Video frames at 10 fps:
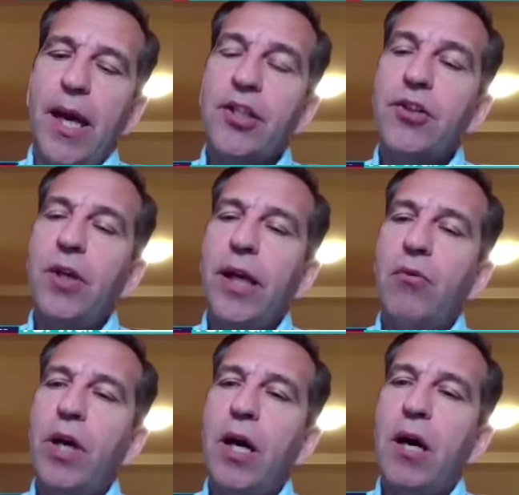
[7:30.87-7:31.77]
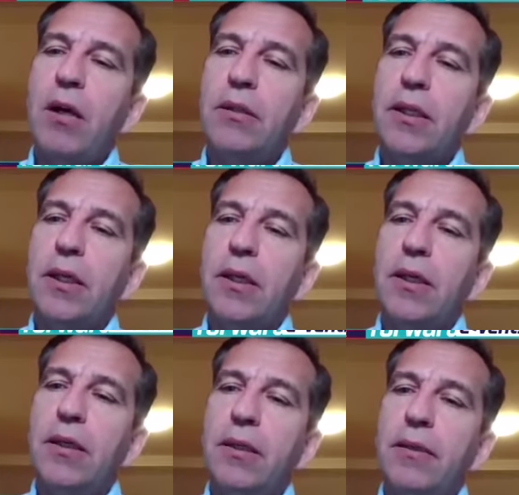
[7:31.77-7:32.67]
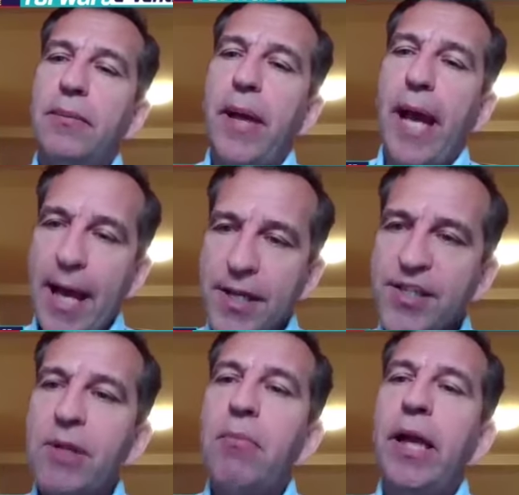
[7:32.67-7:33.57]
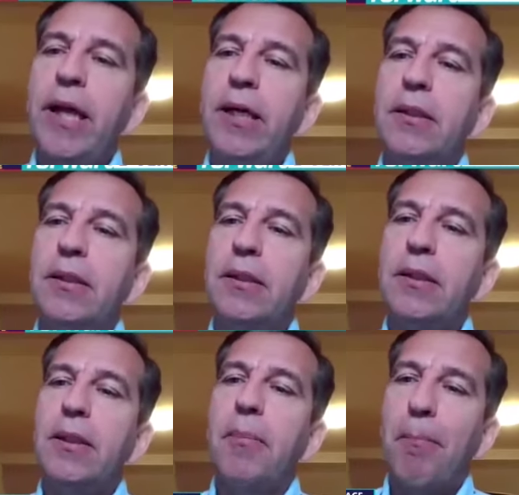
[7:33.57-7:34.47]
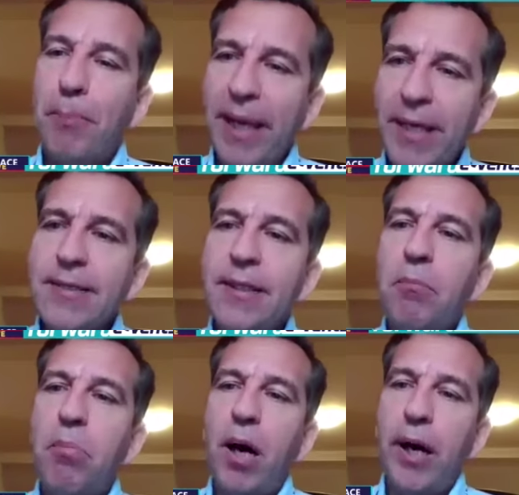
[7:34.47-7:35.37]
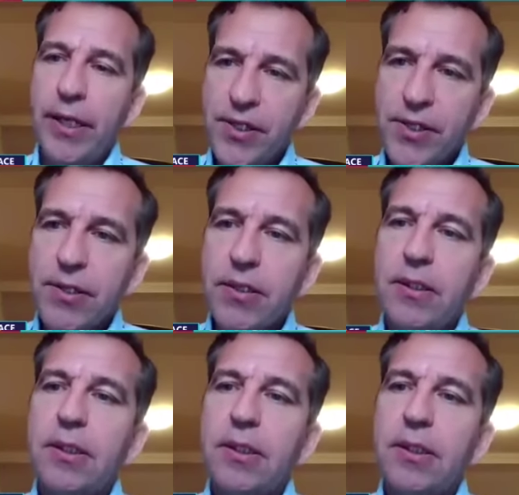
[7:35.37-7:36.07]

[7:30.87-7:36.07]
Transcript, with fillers: actually, we are um, assembling painting bikes.